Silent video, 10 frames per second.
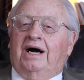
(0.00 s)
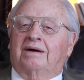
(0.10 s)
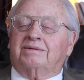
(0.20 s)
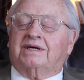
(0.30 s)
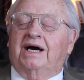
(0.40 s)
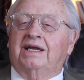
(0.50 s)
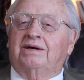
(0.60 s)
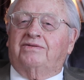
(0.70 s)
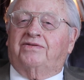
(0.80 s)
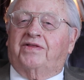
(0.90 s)
I'm kind
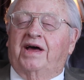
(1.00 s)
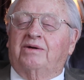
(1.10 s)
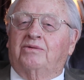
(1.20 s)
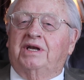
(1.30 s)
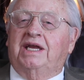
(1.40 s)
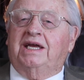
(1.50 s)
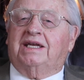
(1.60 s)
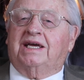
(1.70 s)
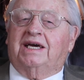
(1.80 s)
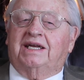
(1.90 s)
of think we need
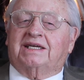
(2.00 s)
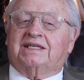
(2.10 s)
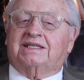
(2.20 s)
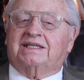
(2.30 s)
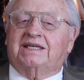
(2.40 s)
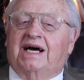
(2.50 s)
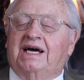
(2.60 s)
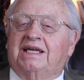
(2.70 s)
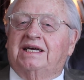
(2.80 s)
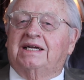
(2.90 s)
to get
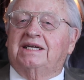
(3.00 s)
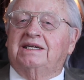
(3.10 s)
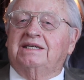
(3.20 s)
excited,